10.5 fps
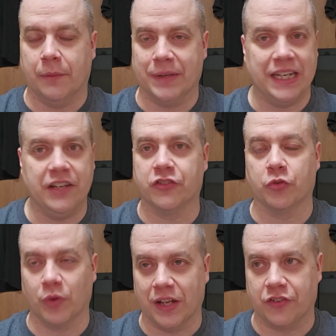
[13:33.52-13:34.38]
He's
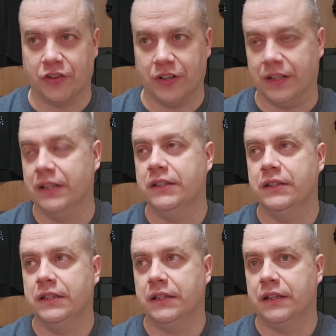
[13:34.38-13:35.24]
arrested.
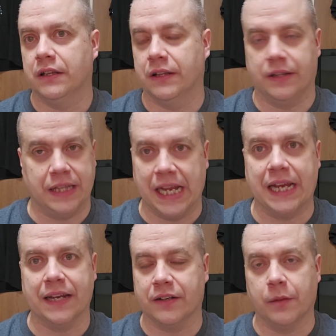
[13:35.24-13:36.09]

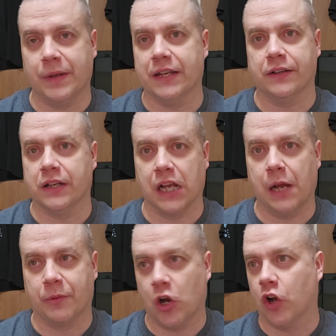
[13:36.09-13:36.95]
They end up hitting the
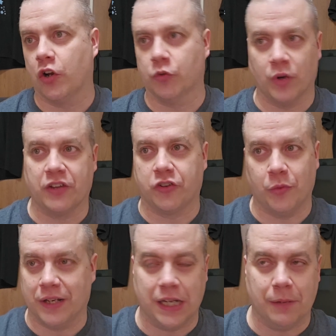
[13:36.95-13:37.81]
cop car and
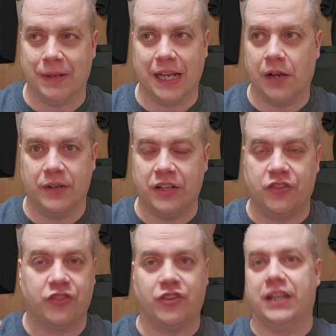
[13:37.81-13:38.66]
rescuing him, and now
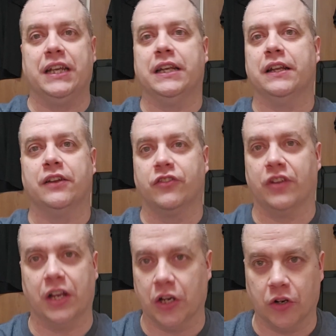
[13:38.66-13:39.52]
he's seen as
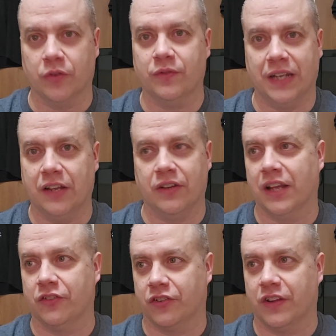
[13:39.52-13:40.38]
their
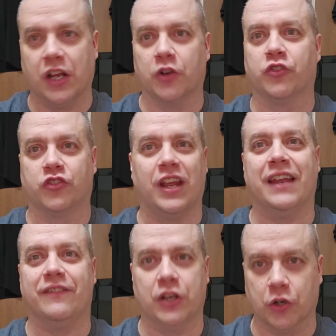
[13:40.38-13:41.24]

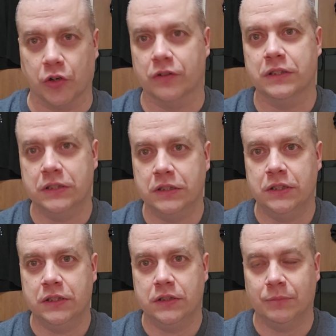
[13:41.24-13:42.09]
savior.
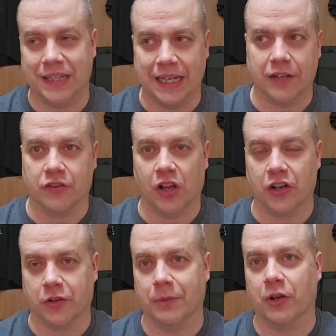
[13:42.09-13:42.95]
But then he's
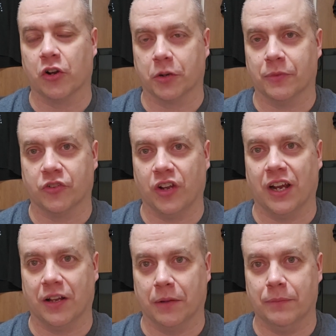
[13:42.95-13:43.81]
locked up in Arkham
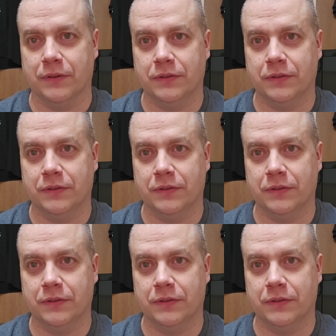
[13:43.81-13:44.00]
Asylum.